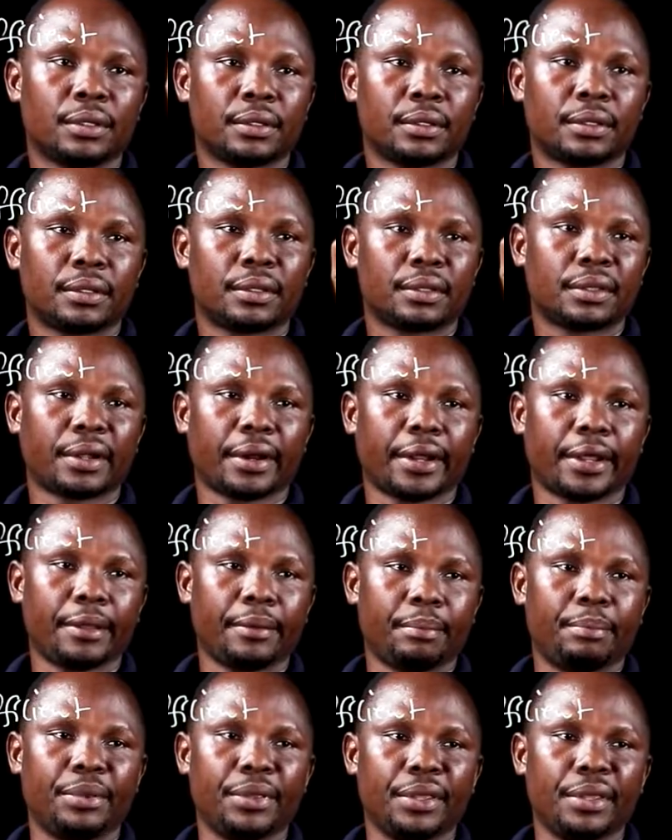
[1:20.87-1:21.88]

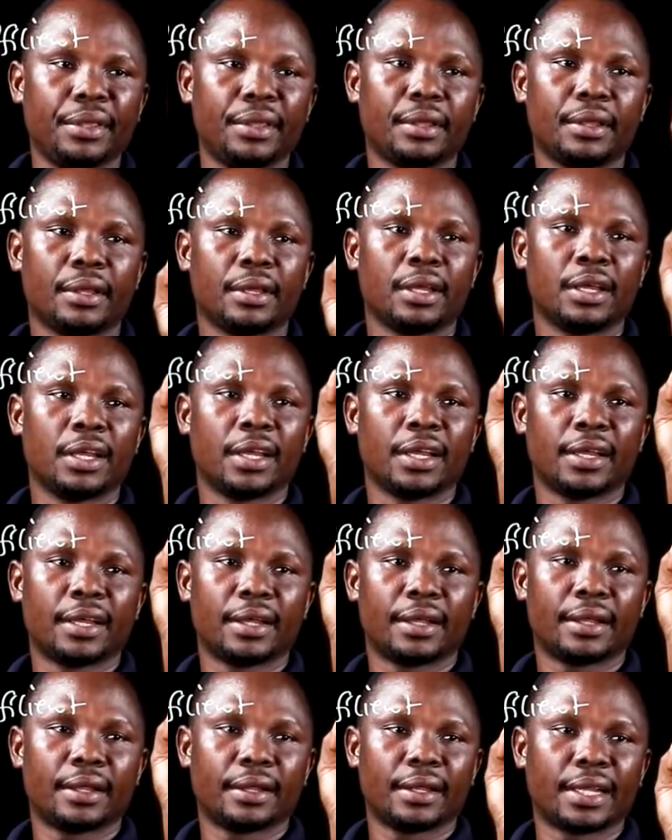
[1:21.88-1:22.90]
3b,
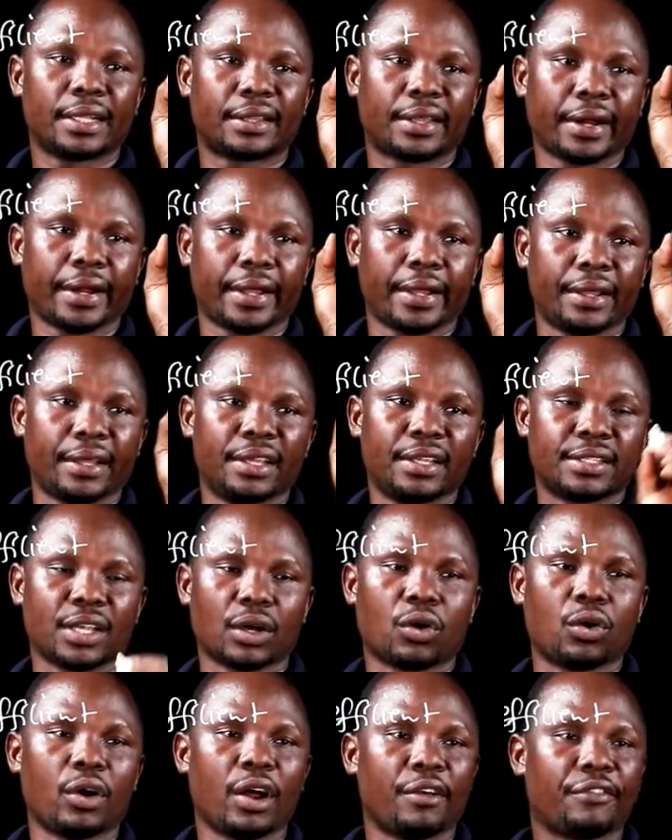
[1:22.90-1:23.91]
the 3 is a
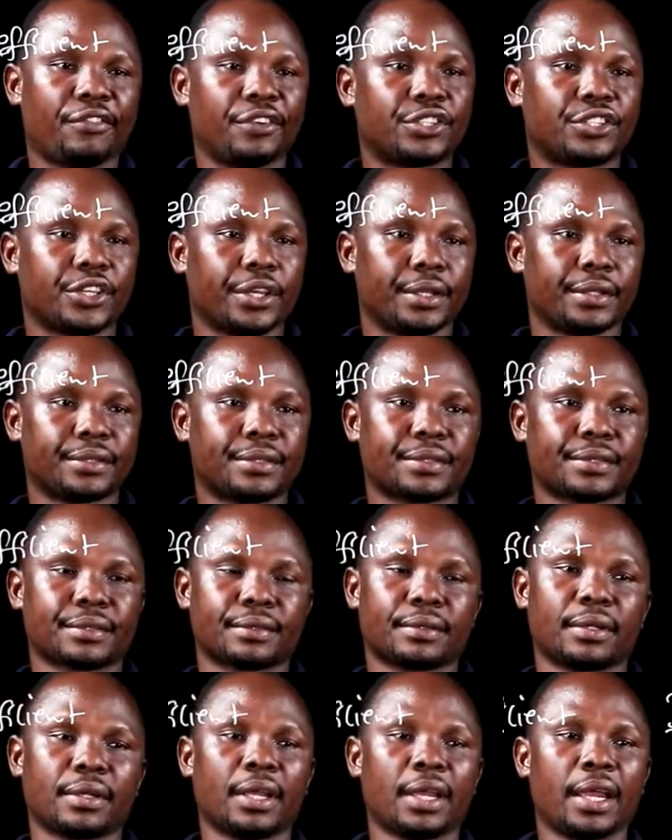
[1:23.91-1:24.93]
coefficient
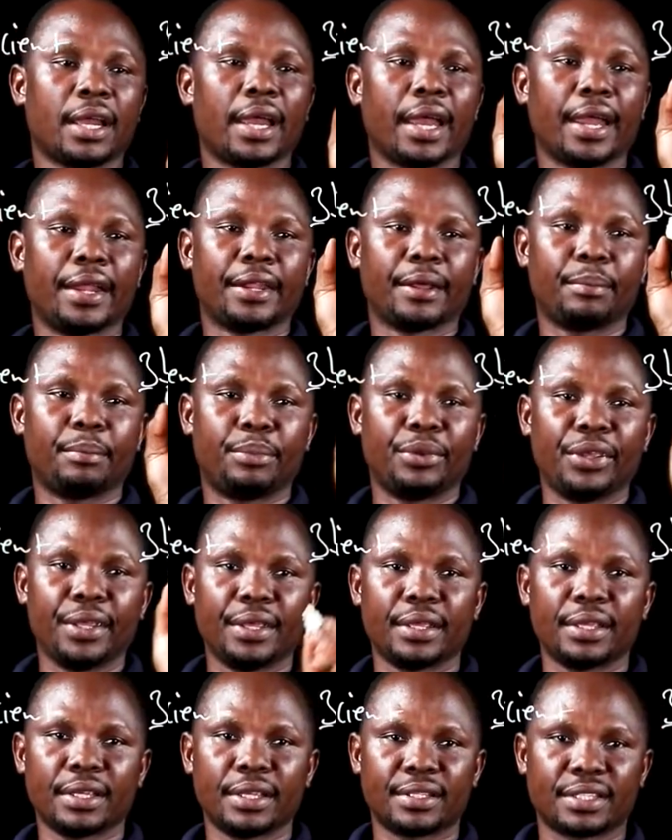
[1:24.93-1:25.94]
and the b
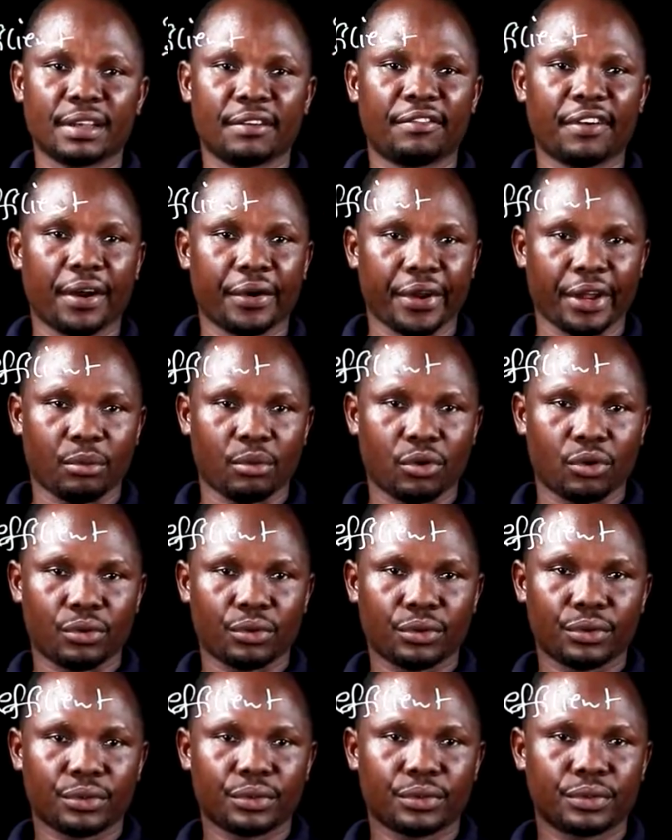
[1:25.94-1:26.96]
is a variable.
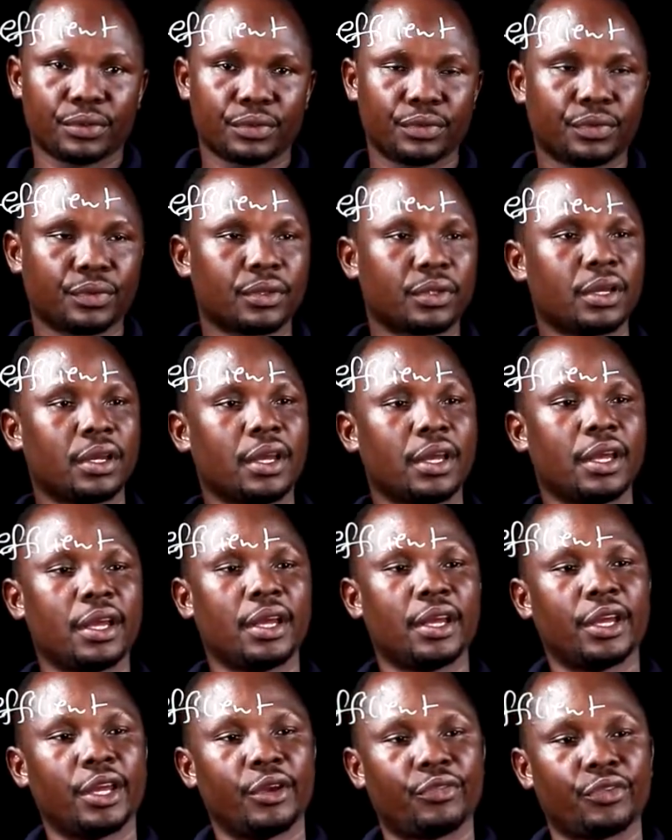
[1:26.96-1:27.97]

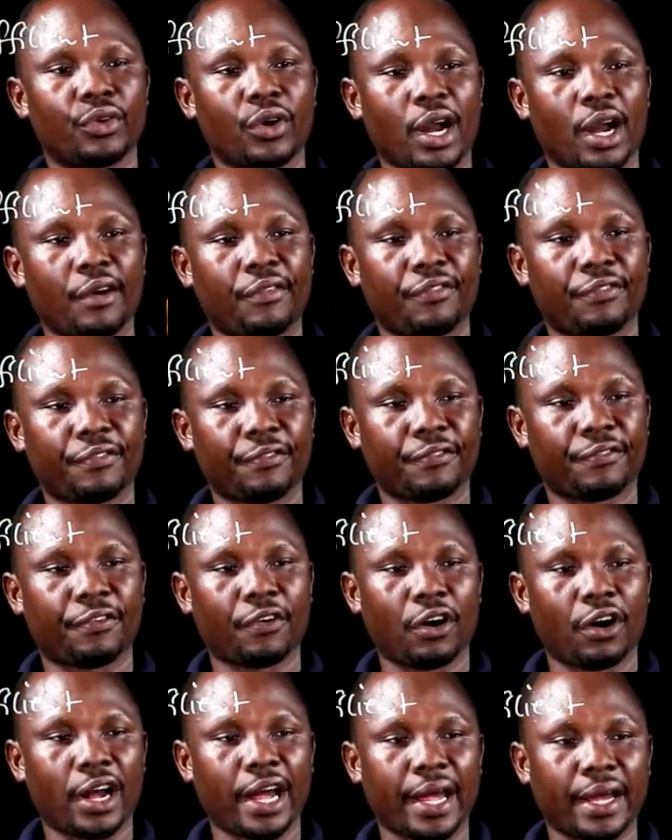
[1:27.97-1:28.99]
If you have
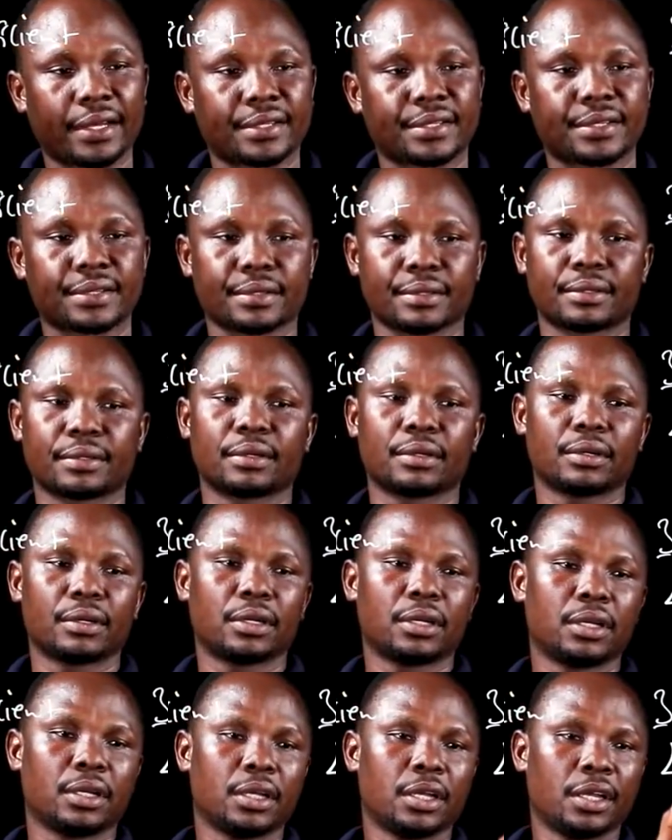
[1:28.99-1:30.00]
4x,
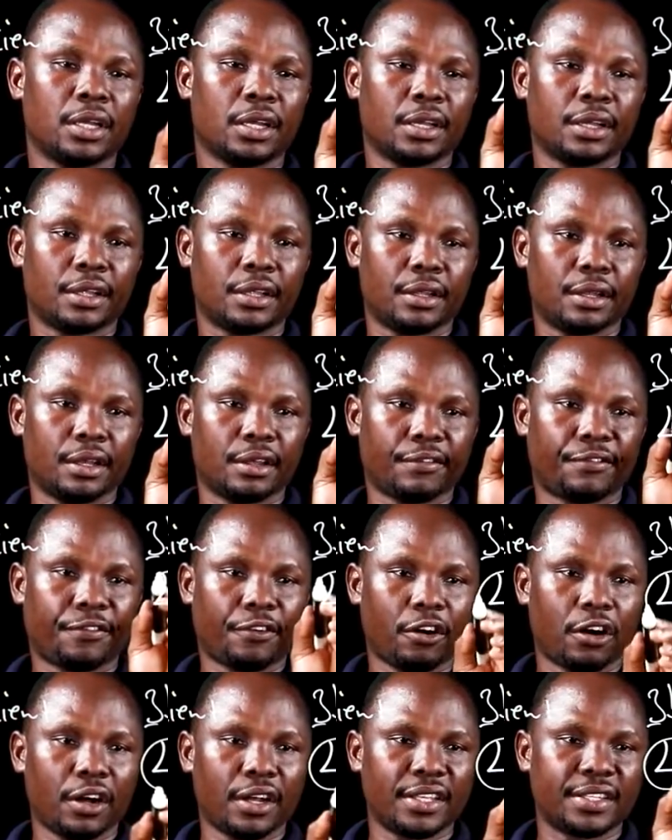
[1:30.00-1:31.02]
the
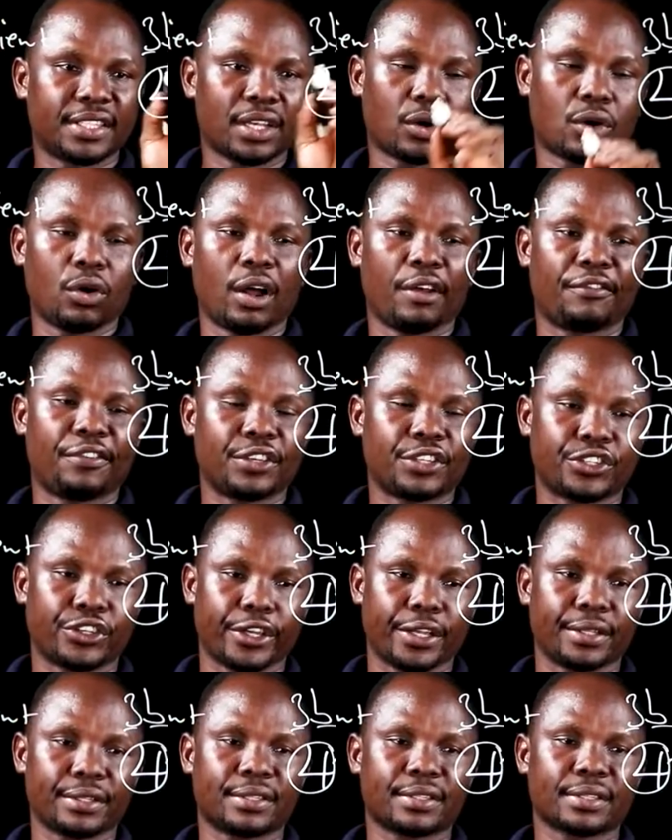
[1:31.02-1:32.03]
4 is a
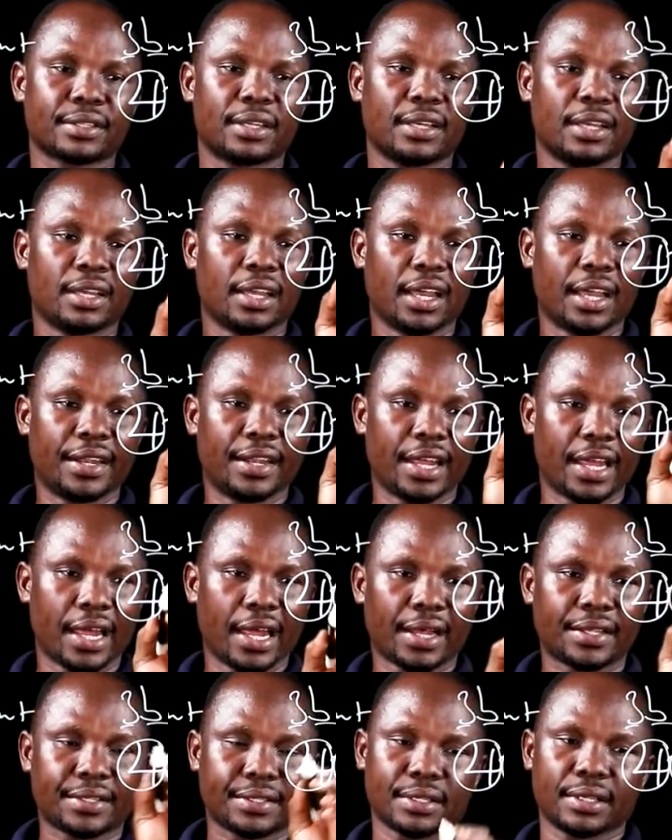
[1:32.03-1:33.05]
coefficient and the
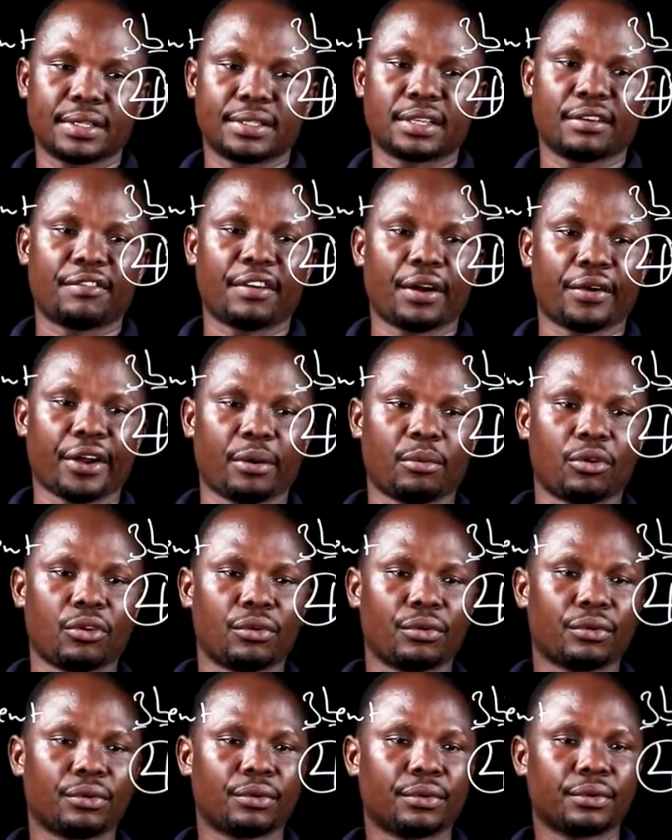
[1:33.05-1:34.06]
x is a variable.
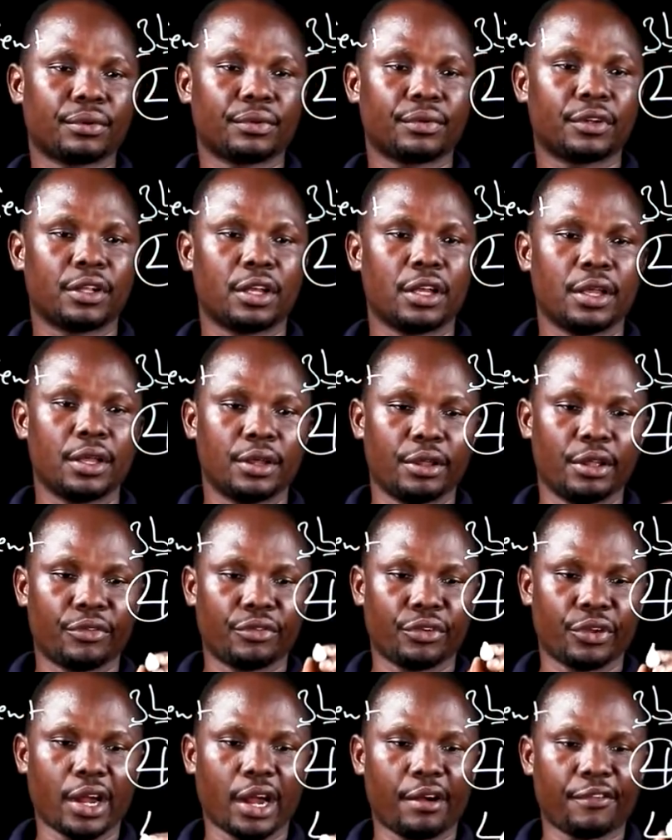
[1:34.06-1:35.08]
If
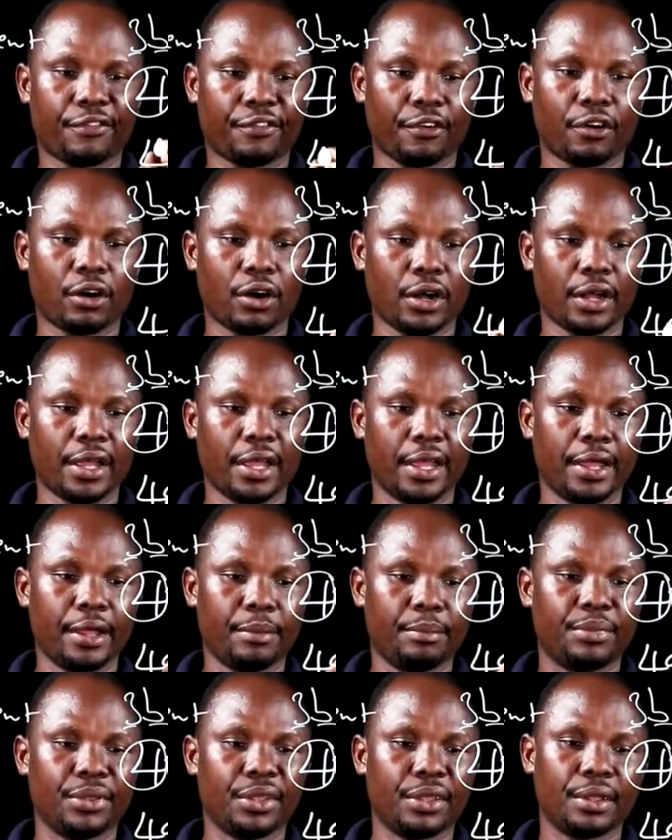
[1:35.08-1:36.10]
we have
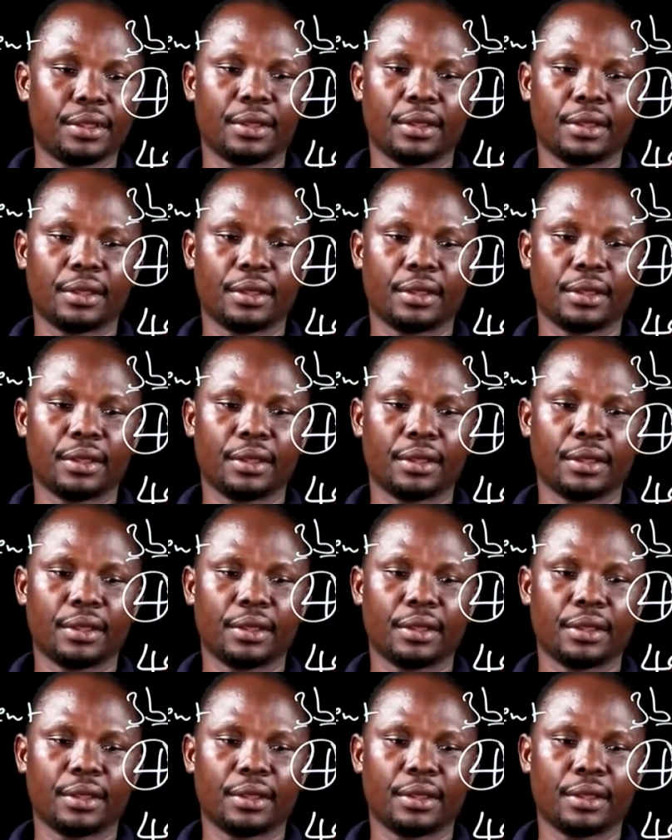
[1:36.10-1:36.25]
4ab,